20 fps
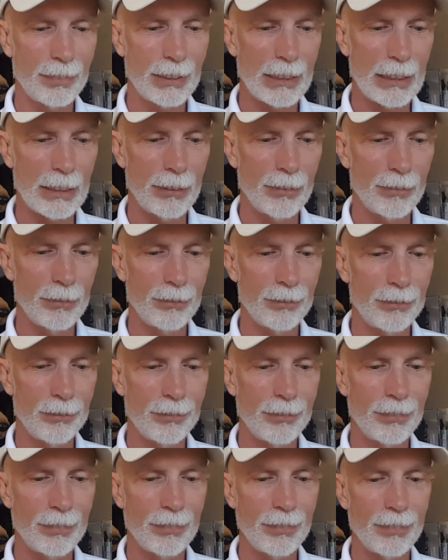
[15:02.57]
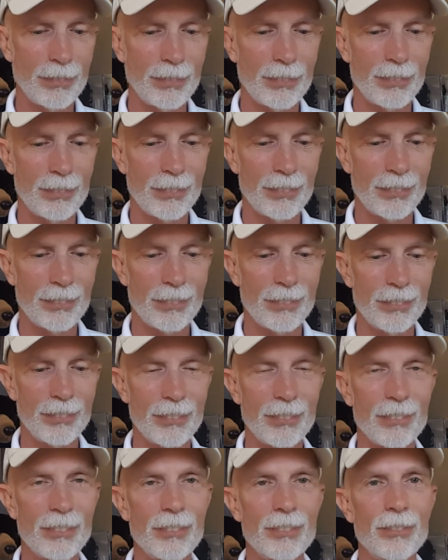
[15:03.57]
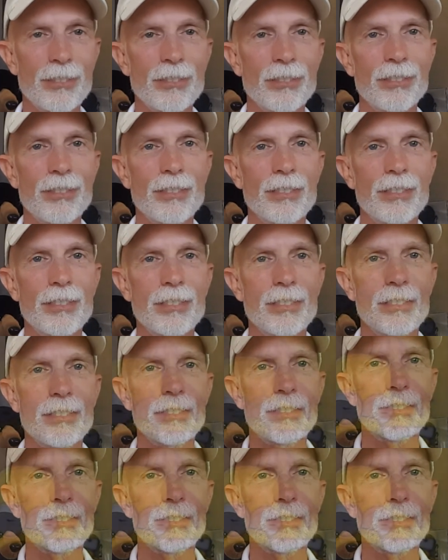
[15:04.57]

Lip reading: [no speech]